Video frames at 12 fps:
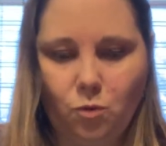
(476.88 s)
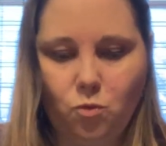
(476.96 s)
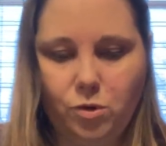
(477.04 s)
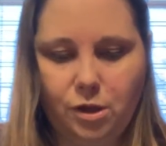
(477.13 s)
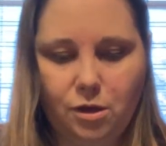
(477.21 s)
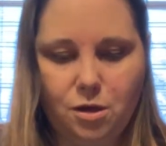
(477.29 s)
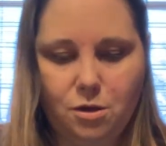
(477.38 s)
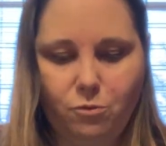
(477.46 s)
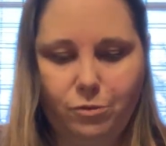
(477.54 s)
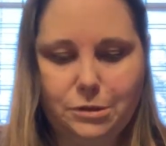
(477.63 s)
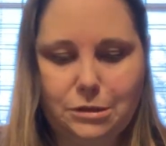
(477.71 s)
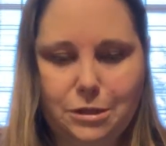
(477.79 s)
we
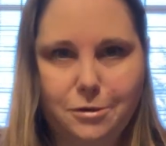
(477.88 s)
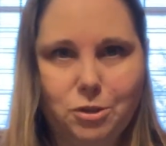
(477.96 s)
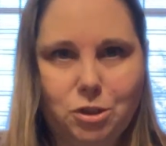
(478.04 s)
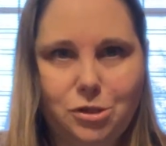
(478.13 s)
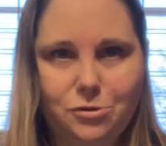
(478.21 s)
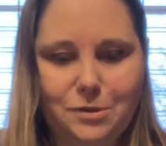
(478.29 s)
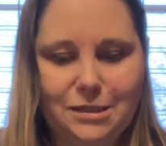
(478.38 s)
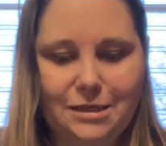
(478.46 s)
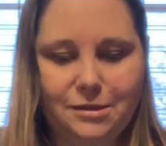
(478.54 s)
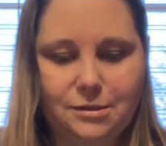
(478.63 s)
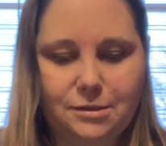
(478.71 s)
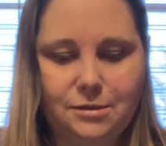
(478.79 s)
will start to use
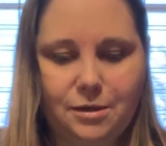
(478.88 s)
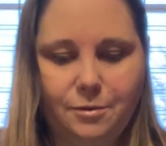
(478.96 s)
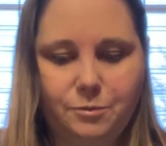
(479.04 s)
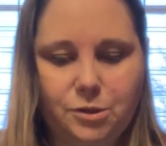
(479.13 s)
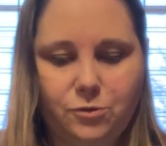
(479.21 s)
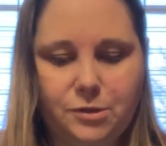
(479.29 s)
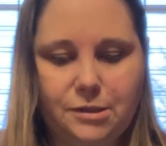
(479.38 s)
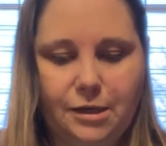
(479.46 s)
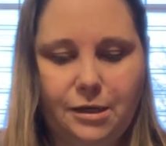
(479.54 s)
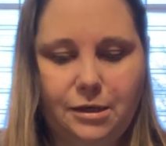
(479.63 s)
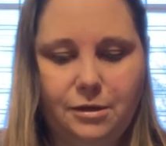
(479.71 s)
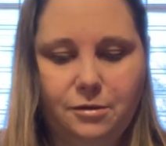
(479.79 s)
this. I'm so
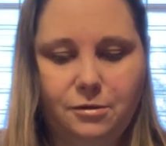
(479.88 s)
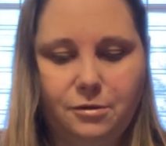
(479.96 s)
excited.